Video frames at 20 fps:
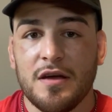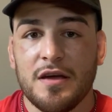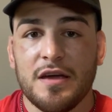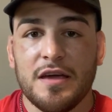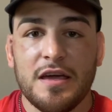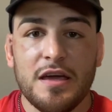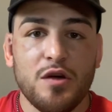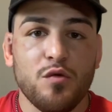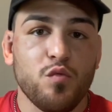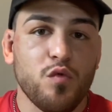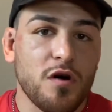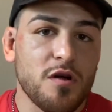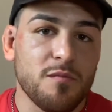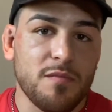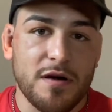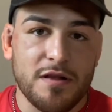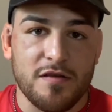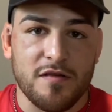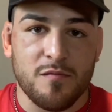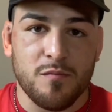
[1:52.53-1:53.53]
he won
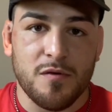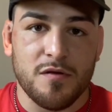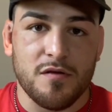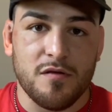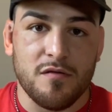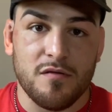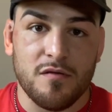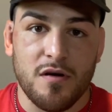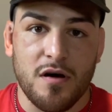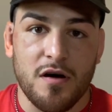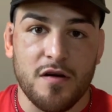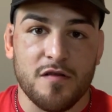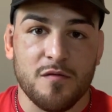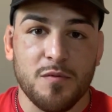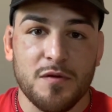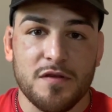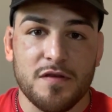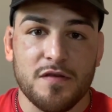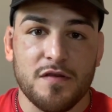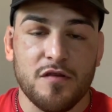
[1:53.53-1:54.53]
by the
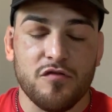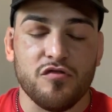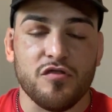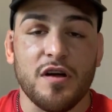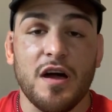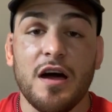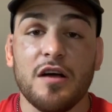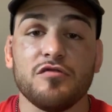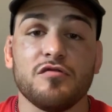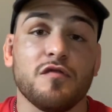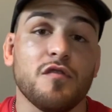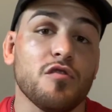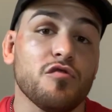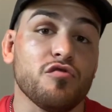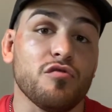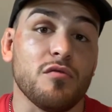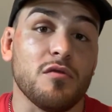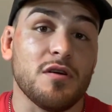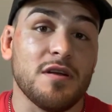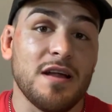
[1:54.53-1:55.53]
split decision,
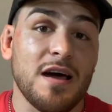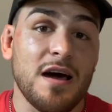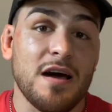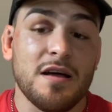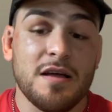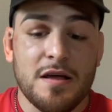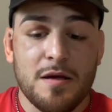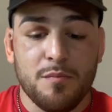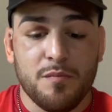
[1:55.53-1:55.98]
controversial or not.